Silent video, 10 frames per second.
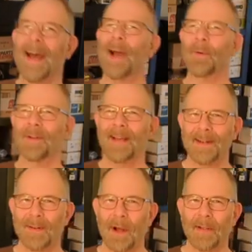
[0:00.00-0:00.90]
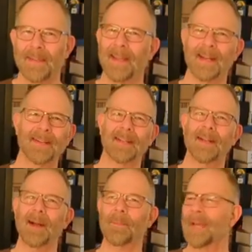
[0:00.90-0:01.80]
I worked on it all day to clean
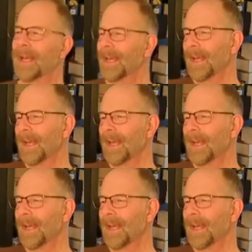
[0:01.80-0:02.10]
it up.